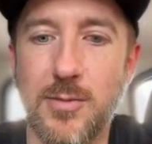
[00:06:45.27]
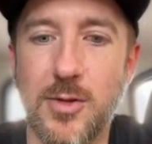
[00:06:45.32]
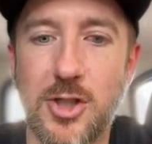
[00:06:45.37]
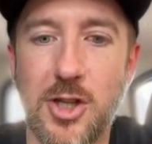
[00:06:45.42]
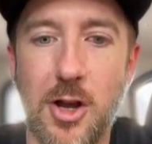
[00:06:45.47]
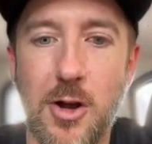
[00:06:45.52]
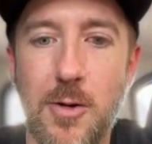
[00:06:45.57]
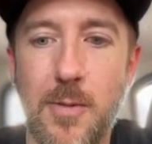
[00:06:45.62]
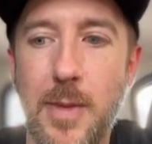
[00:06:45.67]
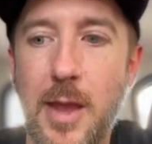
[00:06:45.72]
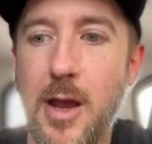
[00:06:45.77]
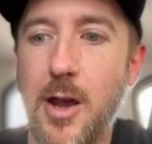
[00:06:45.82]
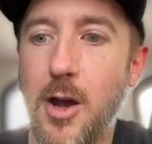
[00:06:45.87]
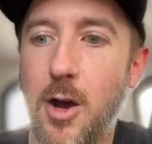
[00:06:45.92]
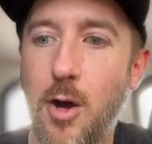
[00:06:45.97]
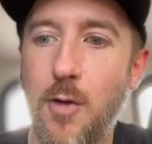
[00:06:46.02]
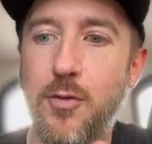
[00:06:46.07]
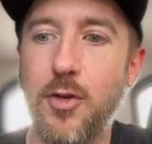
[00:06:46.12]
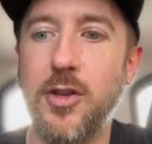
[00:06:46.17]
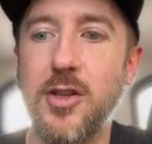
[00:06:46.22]
So
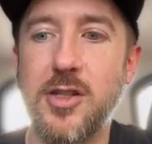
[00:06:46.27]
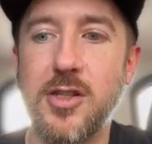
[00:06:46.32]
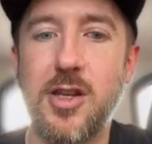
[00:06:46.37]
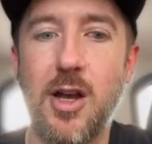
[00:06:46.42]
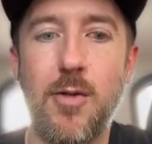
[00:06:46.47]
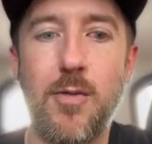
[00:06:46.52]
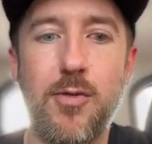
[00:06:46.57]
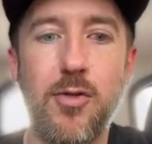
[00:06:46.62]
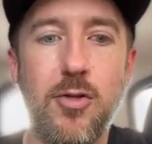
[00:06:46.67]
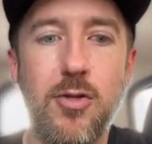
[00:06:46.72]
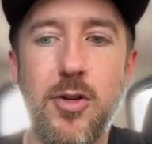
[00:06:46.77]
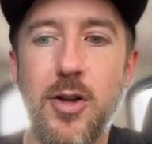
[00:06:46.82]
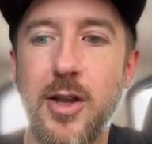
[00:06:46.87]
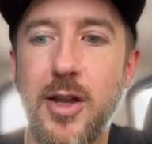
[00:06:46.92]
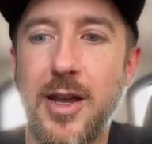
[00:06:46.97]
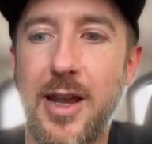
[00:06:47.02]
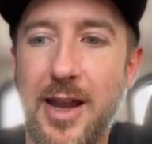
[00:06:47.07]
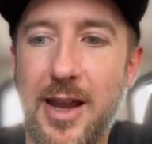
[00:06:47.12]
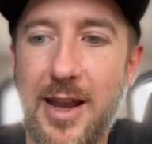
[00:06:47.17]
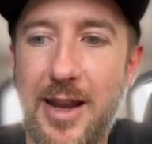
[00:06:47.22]
hopefully this is helpful,
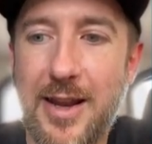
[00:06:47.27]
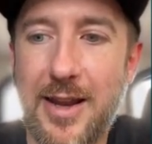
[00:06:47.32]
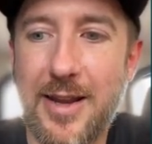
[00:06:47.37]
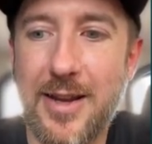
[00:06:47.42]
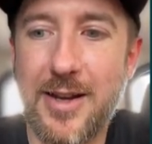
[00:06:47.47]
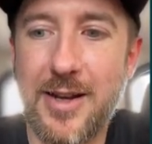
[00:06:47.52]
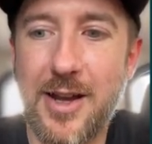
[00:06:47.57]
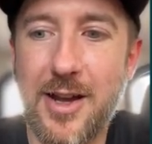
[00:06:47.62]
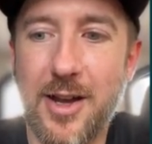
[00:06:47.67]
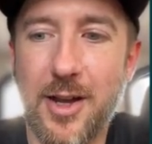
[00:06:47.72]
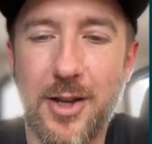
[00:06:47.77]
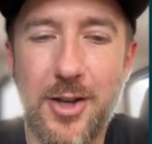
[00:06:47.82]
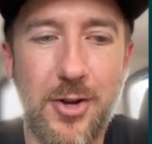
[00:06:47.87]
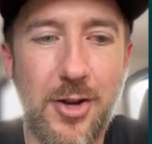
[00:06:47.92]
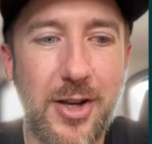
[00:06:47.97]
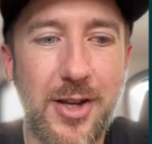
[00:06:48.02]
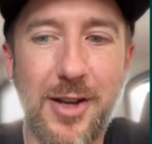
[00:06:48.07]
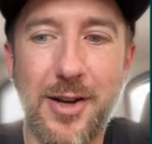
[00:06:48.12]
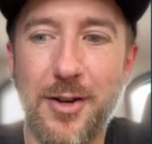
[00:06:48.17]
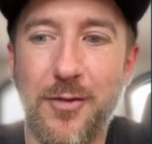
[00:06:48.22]
and you
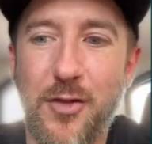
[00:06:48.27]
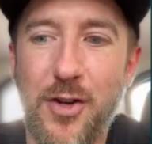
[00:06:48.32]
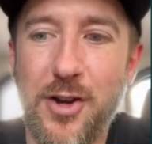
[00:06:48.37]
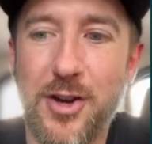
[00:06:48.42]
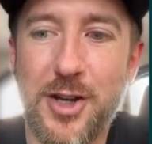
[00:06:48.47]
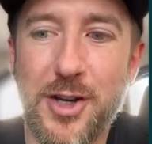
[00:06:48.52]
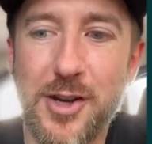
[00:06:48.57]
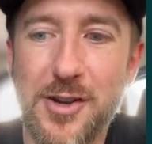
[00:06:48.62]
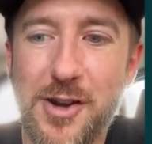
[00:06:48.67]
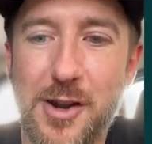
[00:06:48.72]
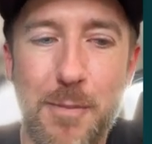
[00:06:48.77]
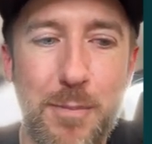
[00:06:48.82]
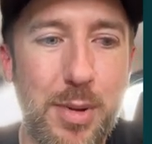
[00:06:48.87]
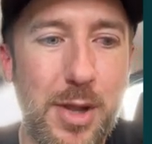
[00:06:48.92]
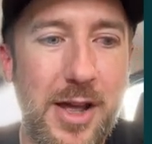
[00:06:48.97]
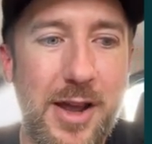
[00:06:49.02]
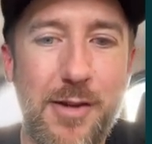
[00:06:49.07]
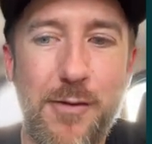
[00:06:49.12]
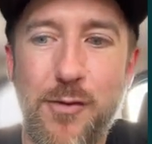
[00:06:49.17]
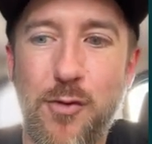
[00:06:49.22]
can get a very good
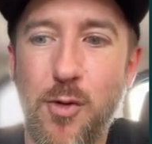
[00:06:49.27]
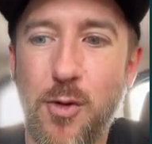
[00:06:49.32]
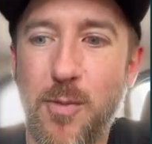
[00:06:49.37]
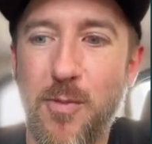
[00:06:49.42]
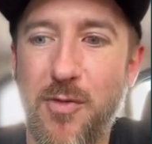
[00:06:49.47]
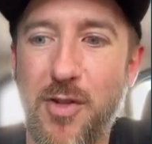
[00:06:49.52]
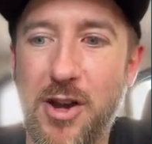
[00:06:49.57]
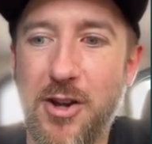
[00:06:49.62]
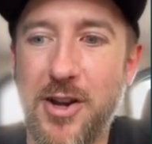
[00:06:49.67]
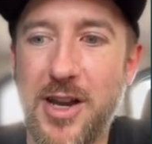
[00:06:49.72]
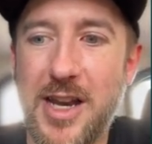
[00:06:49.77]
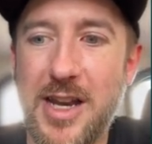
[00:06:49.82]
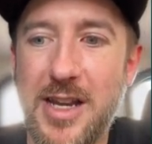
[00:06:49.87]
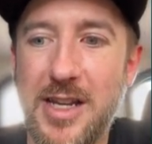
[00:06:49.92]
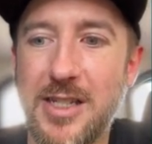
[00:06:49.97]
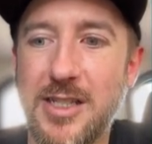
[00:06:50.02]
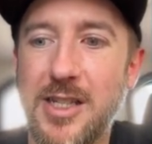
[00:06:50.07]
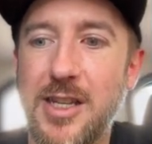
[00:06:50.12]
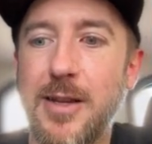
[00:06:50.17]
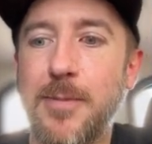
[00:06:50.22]
compliant form, very
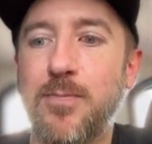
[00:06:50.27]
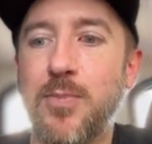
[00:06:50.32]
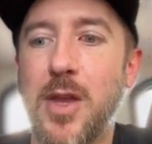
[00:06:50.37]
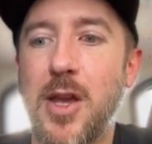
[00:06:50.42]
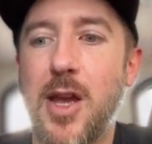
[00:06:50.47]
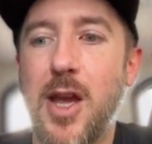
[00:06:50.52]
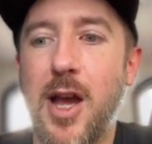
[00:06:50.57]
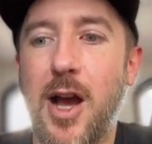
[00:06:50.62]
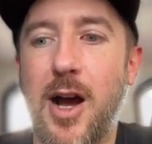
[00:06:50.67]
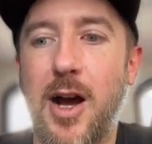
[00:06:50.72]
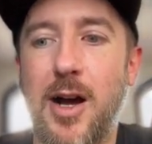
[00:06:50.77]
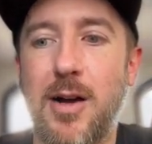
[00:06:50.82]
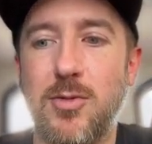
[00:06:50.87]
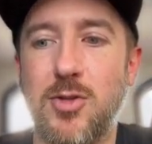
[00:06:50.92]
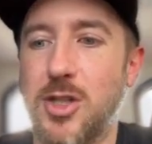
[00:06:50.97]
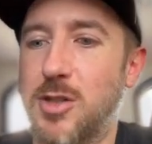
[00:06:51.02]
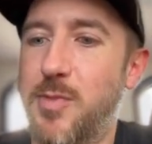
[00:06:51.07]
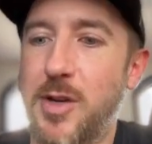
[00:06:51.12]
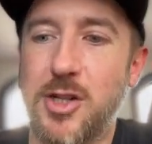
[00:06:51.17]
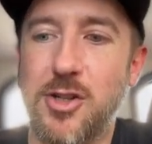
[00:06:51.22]
easy.
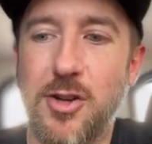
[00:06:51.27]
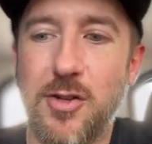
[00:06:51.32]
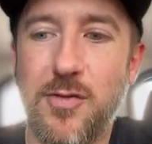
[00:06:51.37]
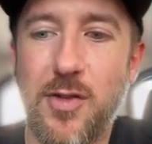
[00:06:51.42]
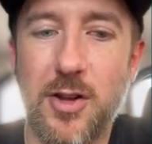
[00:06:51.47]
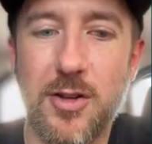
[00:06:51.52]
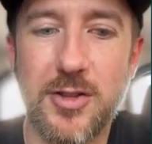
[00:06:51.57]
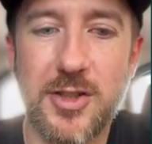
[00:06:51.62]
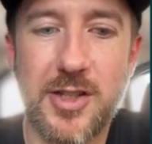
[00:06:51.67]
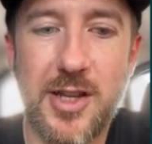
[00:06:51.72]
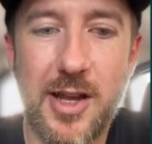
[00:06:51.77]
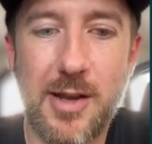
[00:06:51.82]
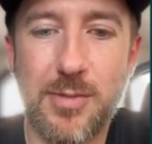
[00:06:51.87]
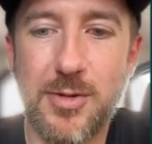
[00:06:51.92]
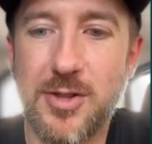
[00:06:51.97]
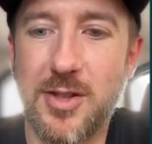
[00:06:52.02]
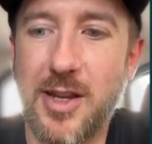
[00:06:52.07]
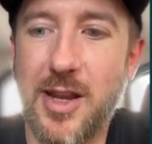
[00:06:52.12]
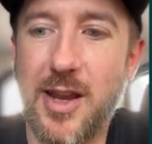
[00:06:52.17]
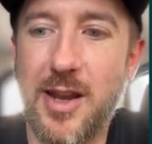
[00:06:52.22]
Just make sure you follow
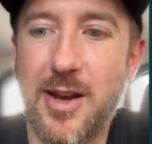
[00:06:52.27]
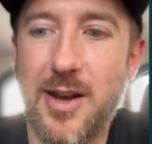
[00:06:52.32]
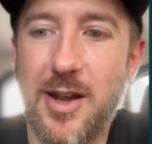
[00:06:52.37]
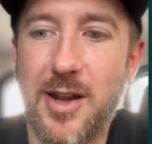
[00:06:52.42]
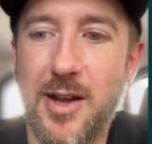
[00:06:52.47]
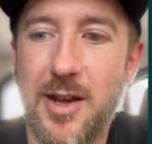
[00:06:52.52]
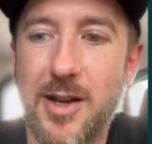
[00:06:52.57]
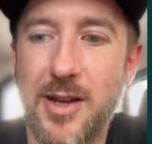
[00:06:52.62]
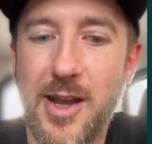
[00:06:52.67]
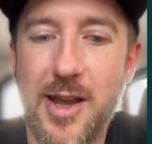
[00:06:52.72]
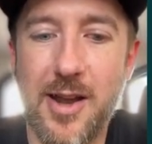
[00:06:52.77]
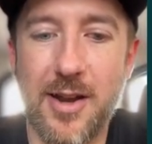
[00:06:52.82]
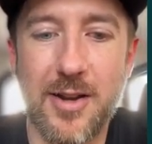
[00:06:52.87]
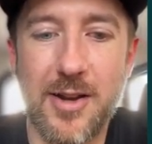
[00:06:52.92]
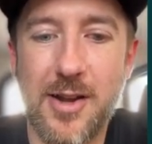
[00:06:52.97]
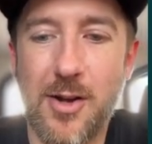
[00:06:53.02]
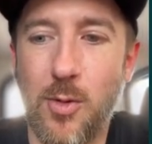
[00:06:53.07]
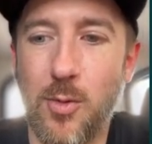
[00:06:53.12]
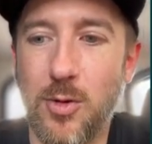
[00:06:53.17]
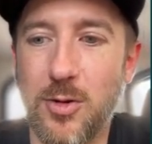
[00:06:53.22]
steps, and yeah,
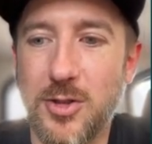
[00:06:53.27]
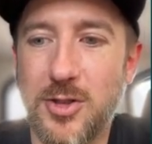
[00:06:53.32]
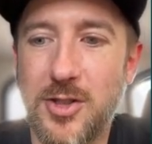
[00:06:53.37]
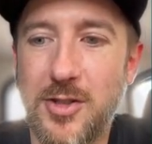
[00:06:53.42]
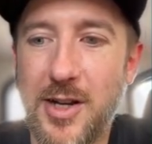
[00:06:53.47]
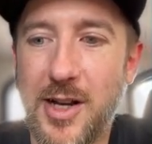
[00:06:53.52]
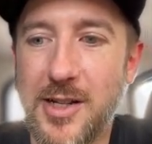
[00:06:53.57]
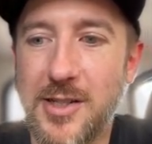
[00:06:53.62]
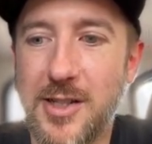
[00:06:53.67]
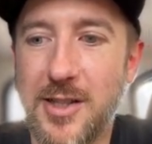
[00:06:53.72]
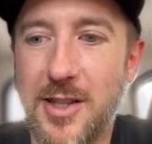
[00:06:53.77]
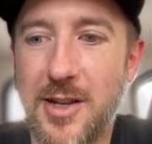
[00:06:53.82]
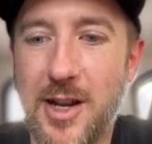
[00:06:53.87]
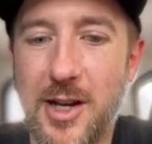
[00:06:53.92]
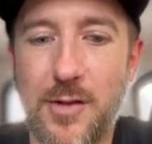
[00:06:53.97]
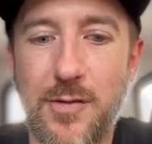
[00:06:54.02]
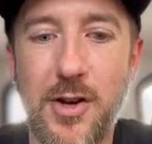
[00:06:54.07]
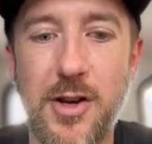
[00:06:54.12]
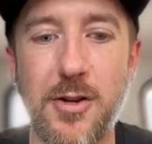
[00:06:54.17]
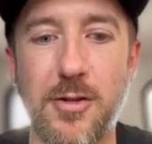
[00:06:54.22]
we'll see you guys in the
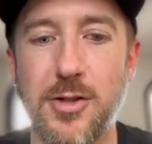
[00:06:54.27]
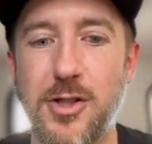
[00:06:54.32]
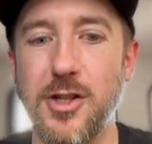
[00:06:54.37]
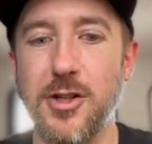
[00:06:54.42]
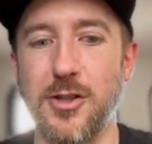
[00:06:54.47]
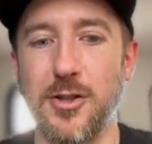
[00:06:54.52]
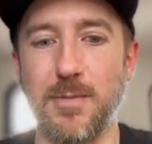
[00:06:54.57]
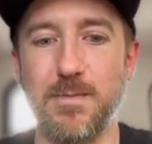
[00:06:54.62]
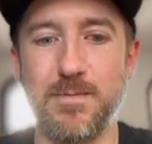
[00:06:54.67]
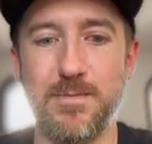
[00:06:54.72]
next video. Cheers.